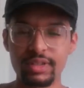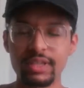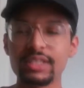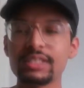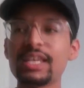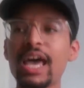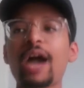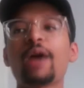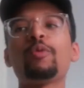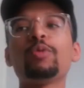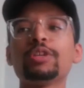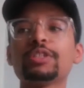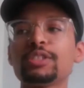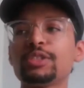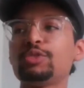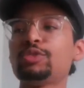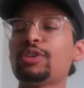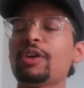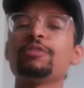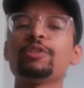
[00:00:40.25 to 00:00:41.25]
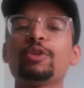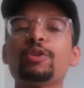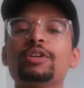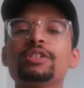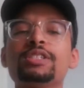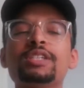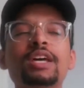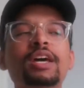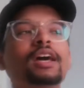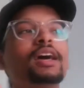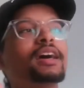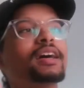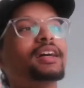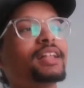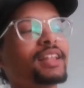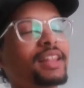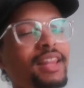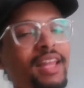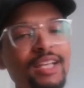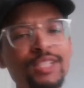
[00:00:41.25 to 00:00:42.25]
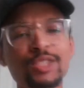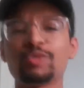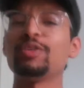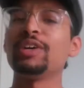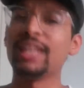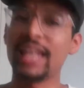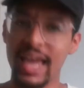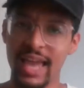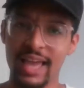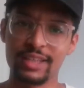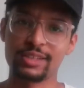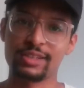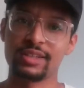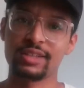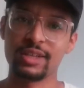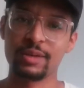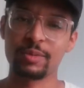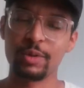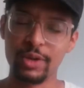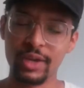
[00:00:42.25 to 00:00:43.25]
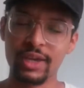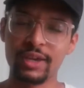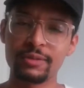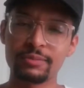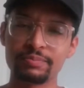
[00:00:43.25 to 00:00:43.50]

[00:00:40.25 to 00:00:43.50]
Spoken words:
Zach Wilson, Trevor Lawrence, let's relax on them, okay?